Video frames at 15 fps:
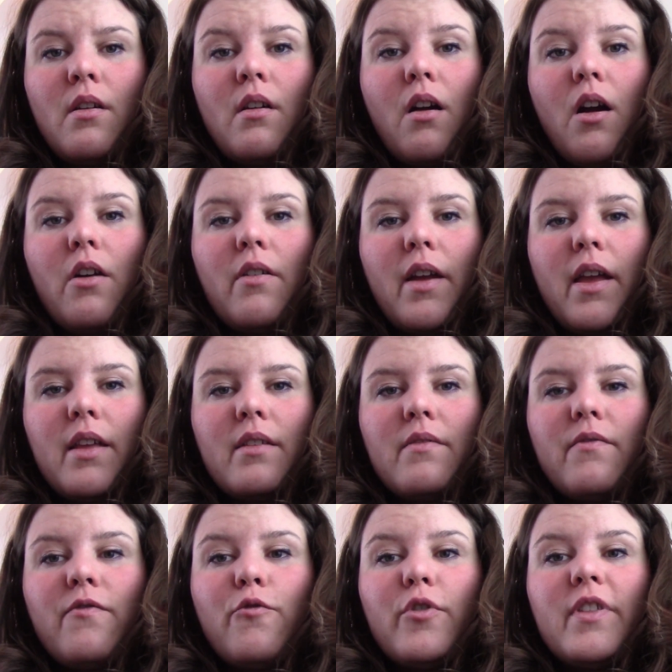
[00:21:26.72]
Alright,
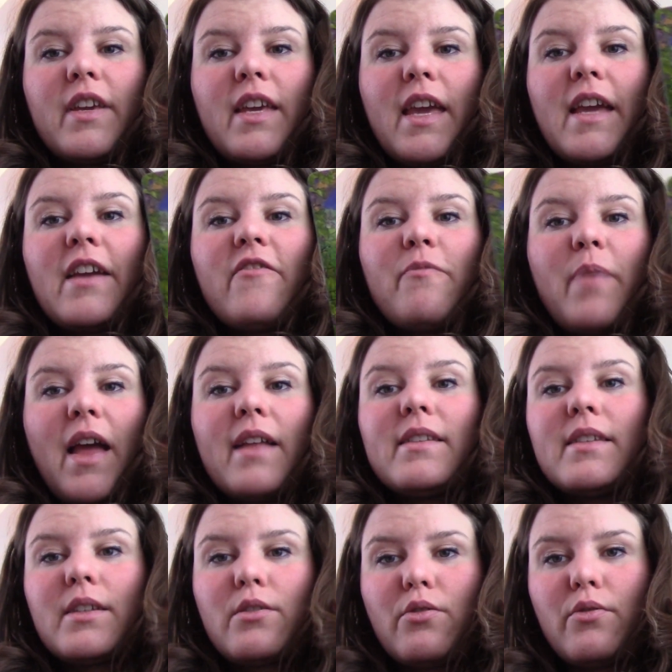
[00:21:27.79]
for the King of
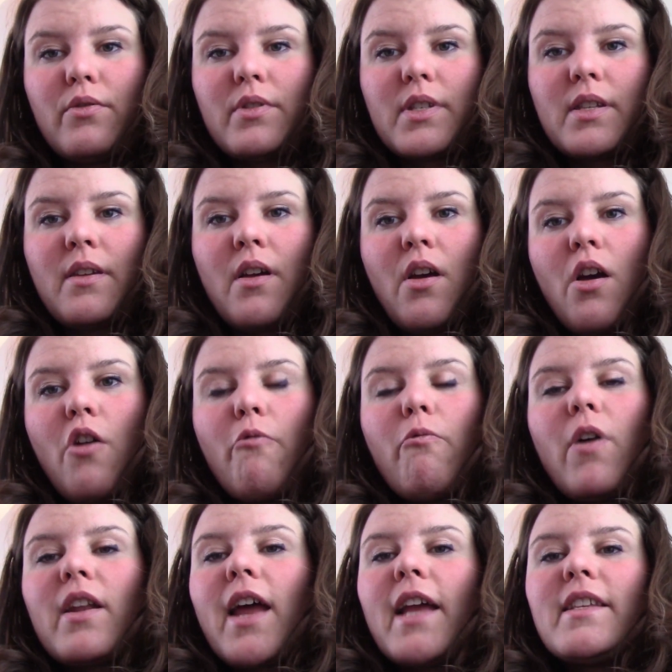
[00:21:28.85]
Pentacles,
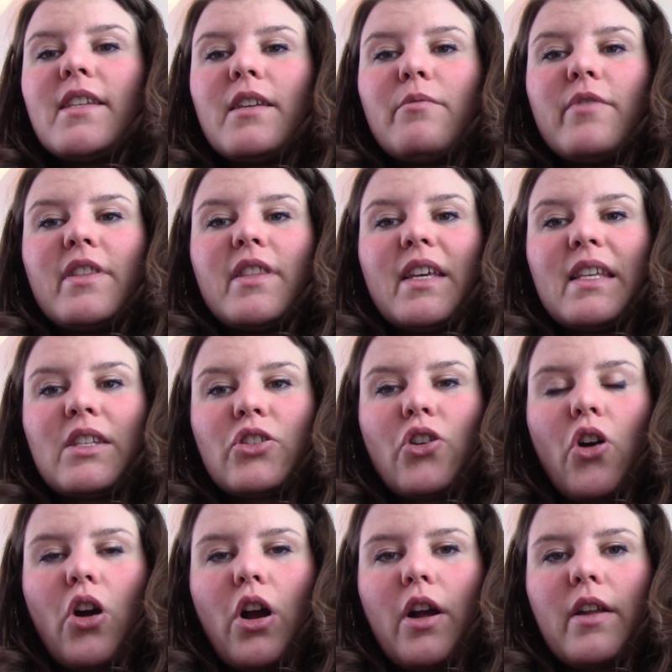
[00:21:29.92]
what I did with this
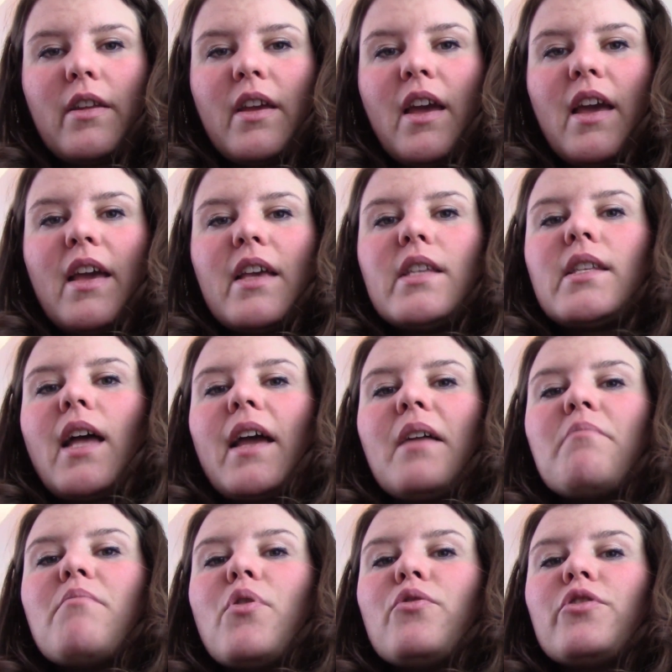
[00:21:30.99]
card is I
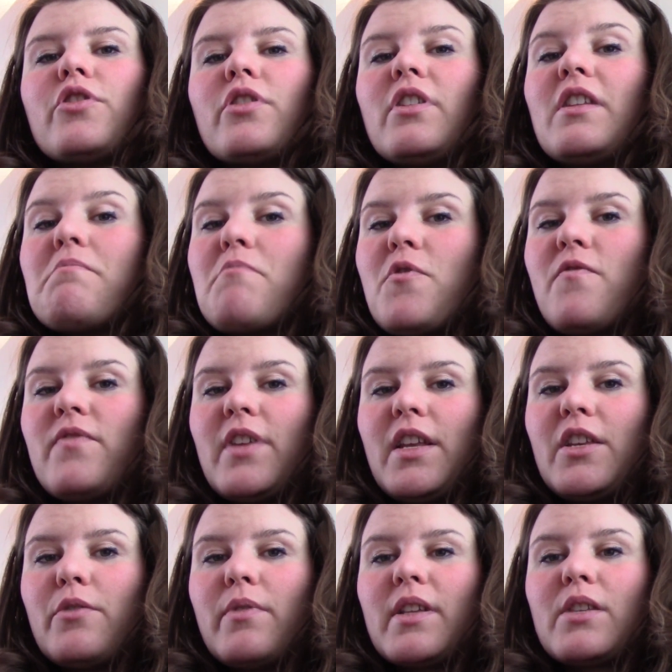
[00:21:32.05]
emotionally moved
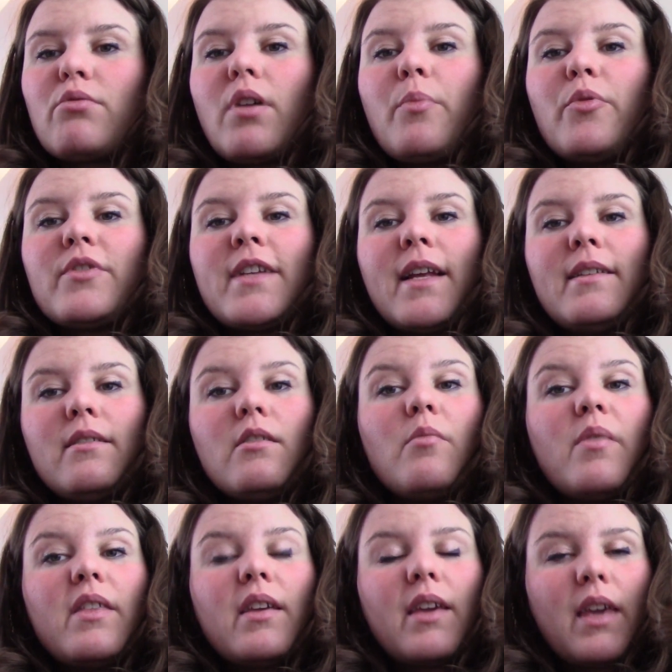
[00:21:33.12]
into it. So I pretended to
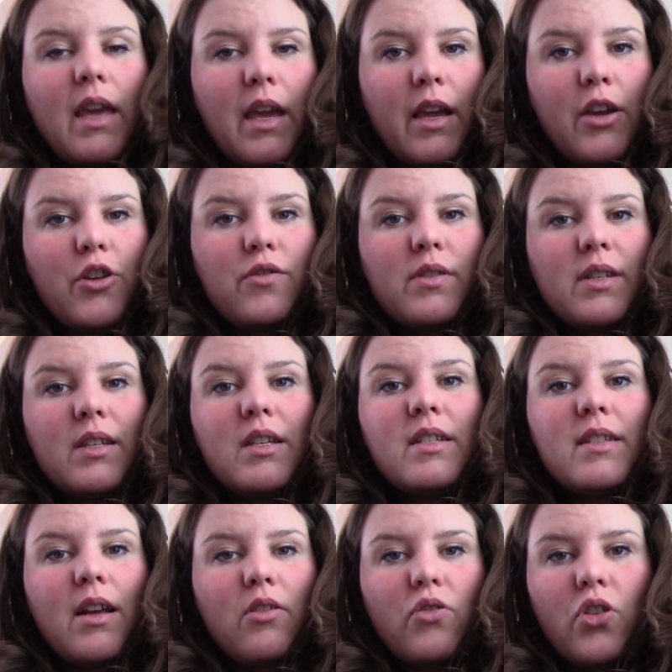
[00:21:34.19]
be the king who's sitting
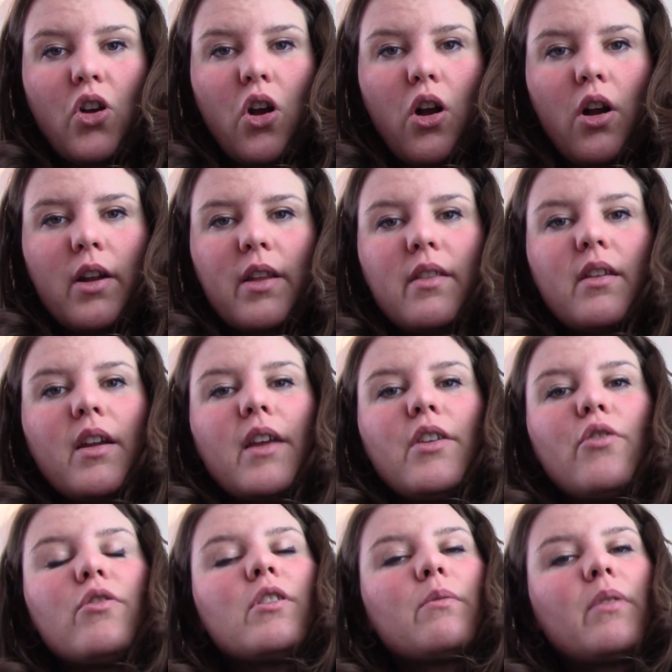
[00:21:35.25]
down on the card, and then I
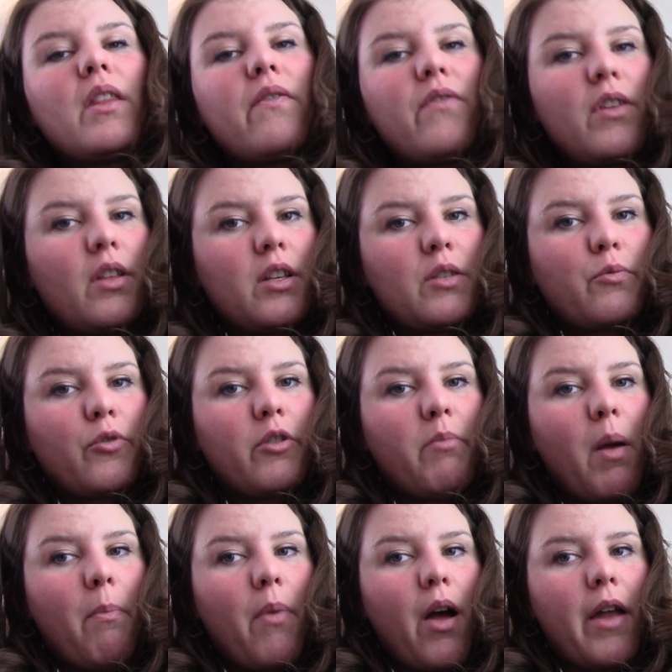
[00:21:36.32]
noticed what the feelings were in
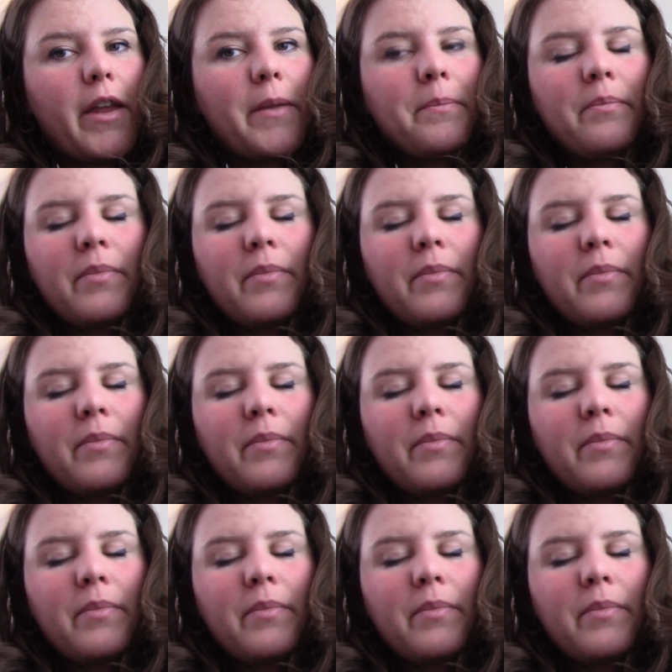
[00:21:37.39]
my body.